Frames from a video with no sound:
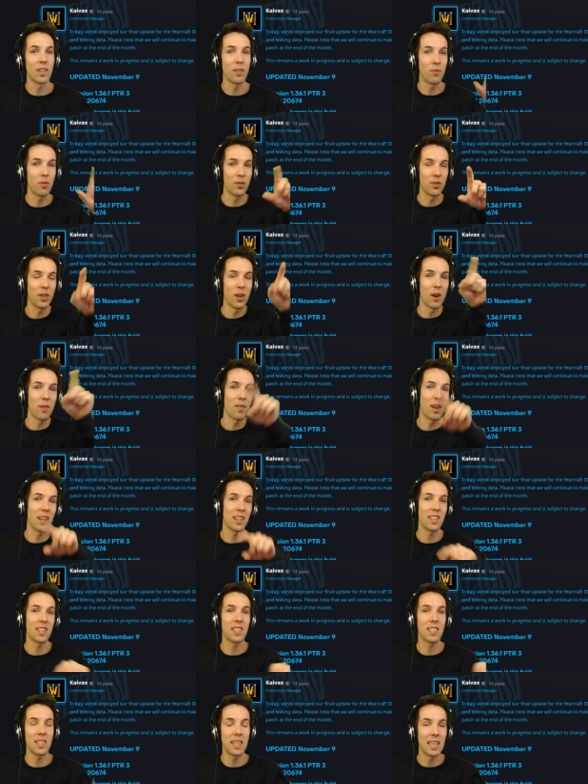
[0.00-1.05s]
If you still have like
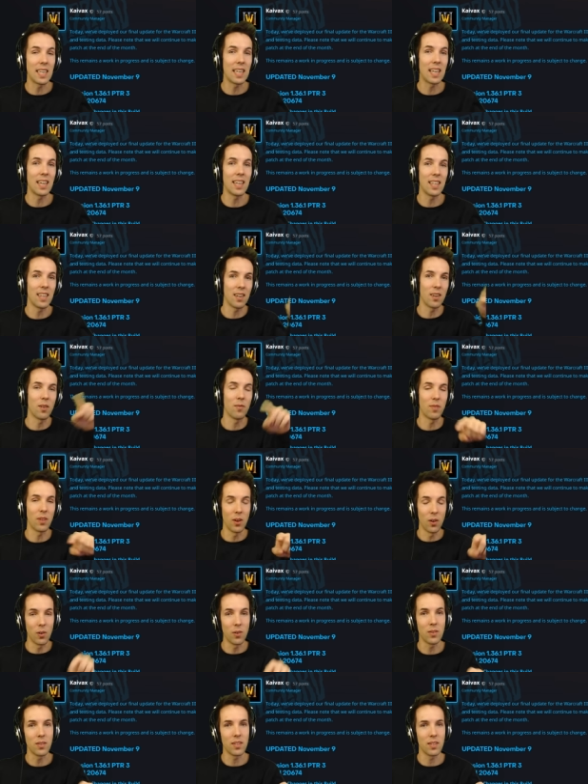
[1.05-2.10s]
the CD of the
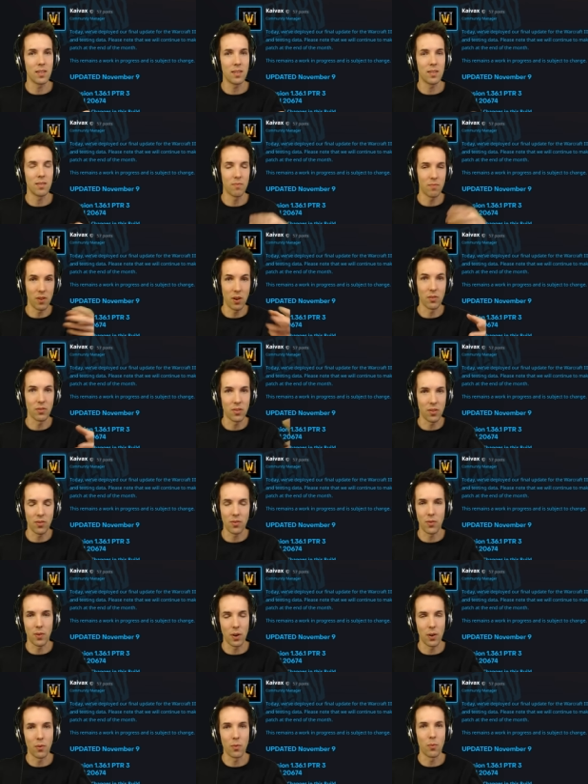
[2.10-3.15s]
old Frozen
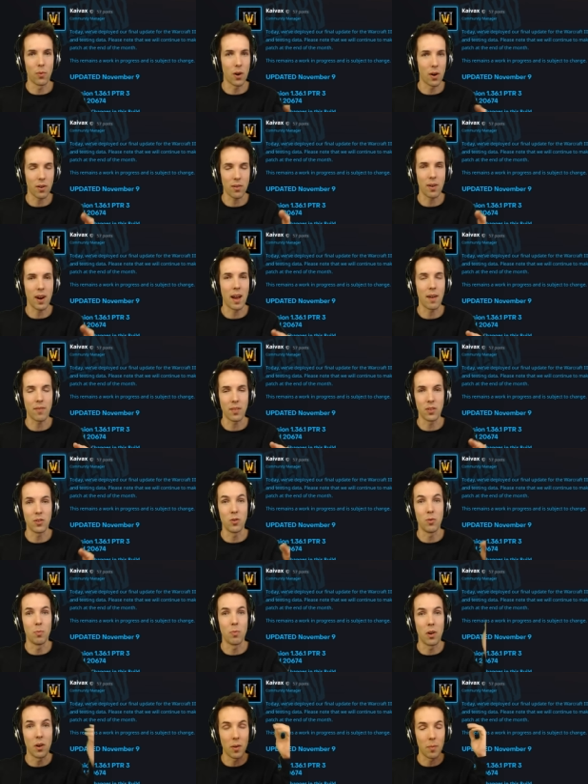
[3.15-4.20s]
Throne Warcraft that you
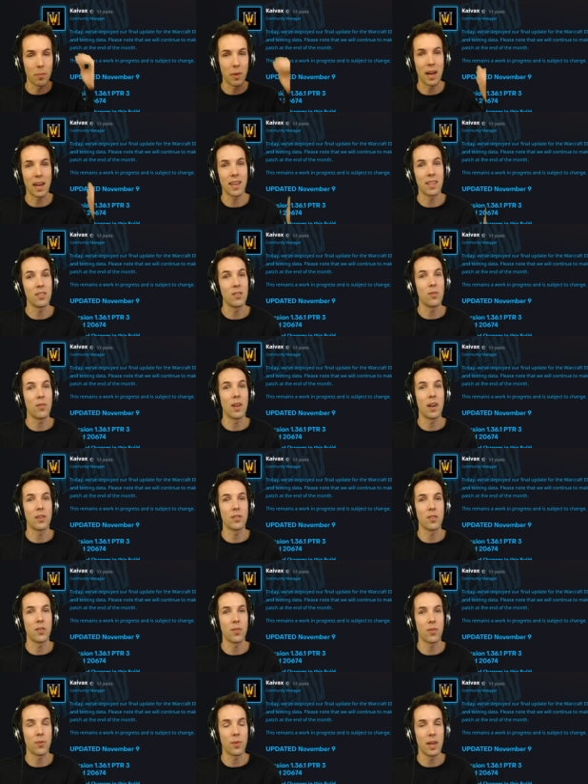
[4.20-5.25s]
bought back in
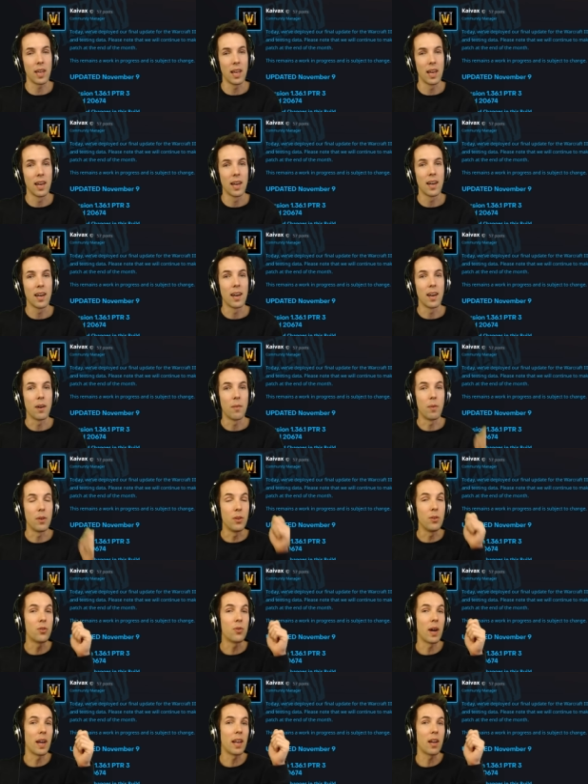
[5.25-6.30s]
2003, when you
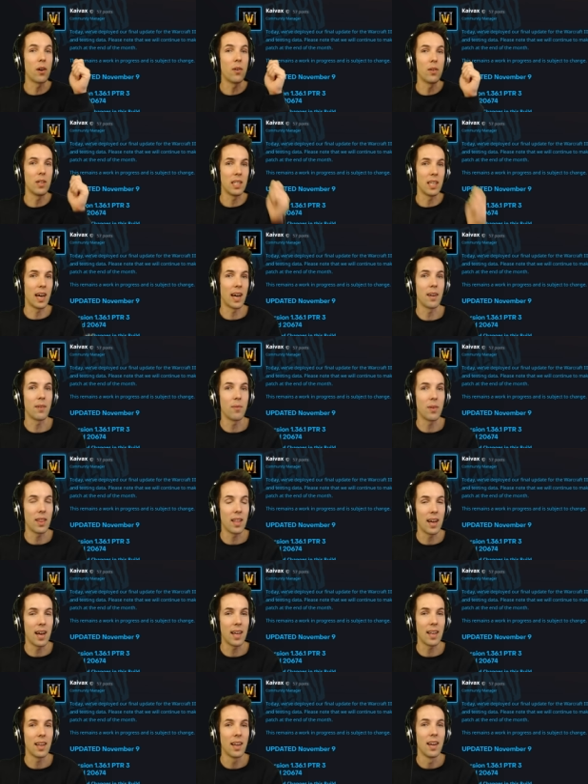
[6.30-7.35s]
try to go online with
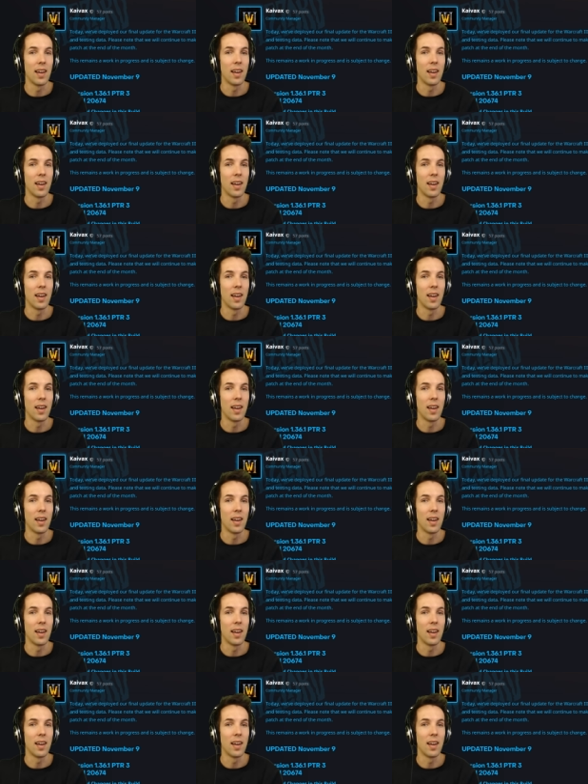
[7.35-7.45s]
that,